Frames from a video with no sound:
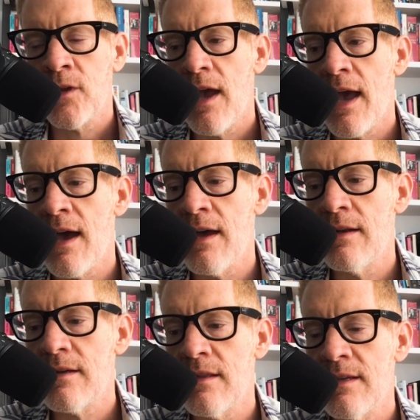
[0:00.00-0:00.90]

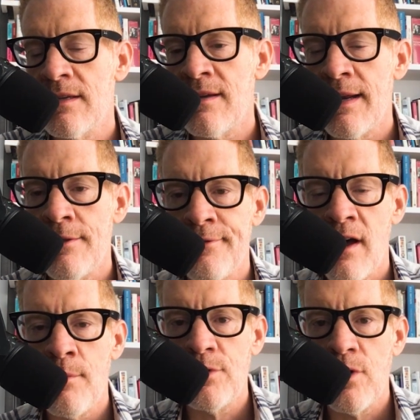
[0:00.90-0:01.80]
And this night at the
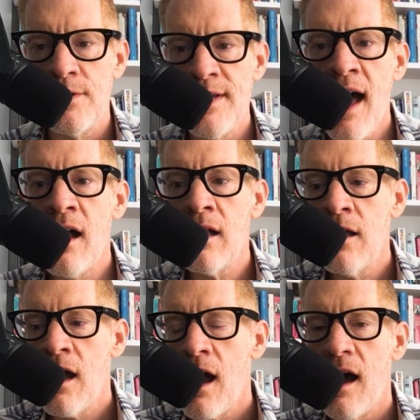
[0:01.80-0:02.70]
Fontainebleau Hotel,
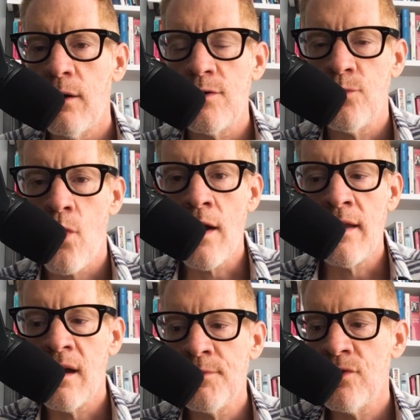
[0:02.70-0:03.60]
I was
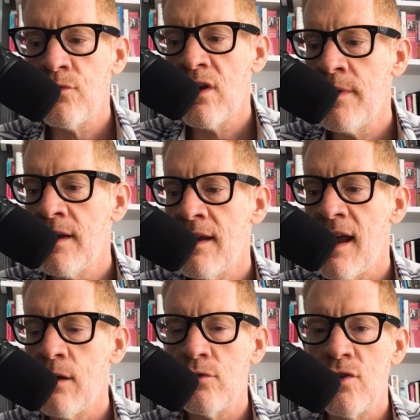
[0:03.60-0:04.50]
walking up to women and
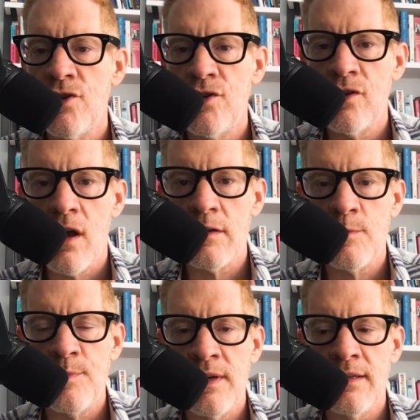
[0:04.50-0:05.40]
I was
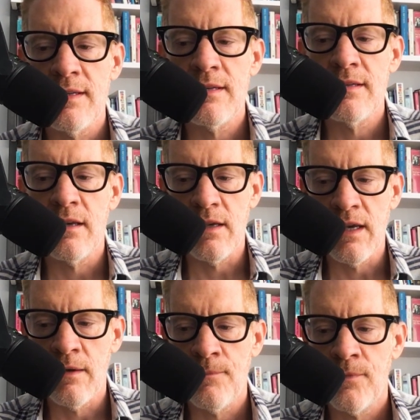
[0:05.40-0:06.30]
just being
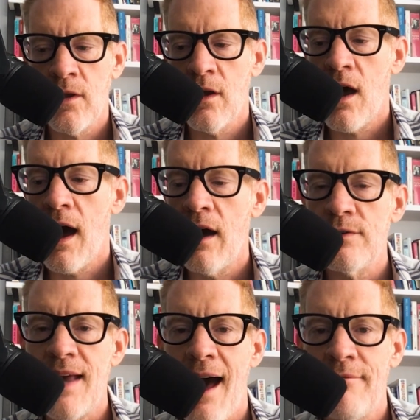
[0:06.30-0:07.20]
silly. I
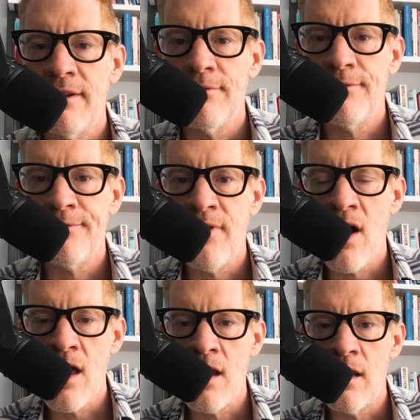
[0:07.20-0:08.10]
was having
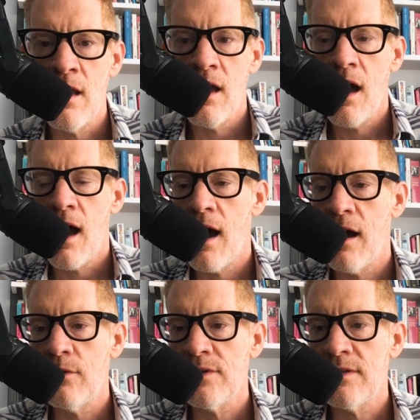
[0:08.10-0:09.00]
fun.
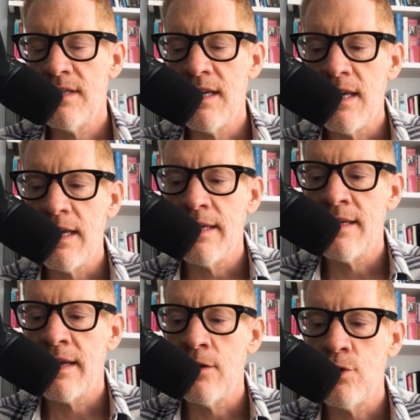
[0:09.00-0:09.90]
I was
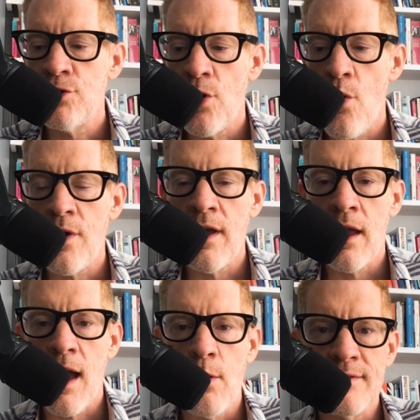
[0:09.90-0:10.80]
teasing and
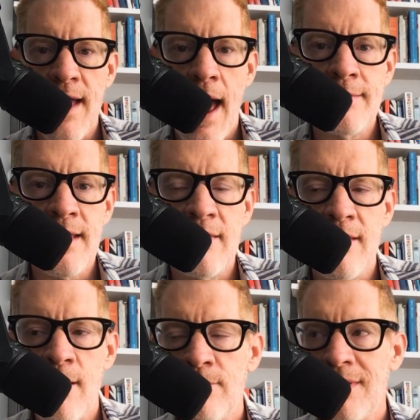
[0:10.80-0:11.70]
joking. I was asking
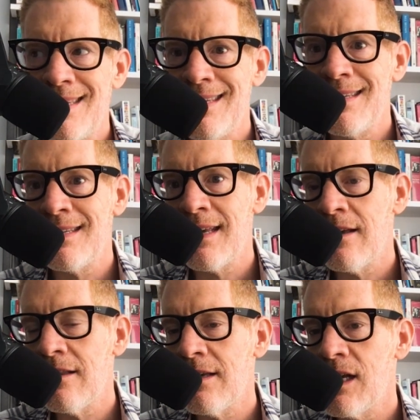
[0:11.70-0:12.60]
them
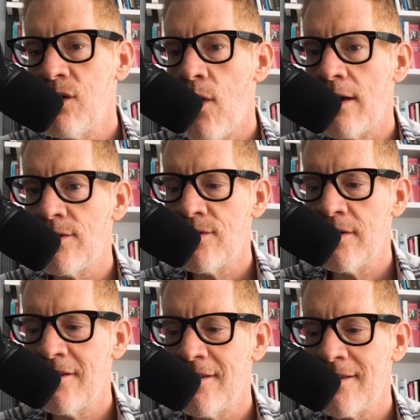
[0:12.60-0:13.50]
silly
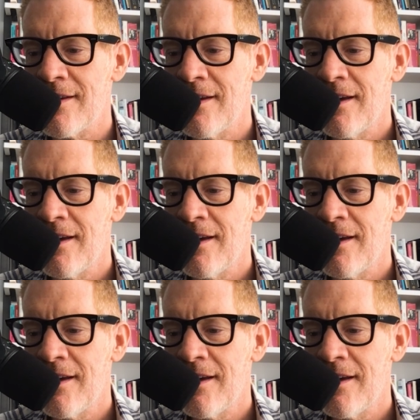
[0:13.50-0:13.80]
questions.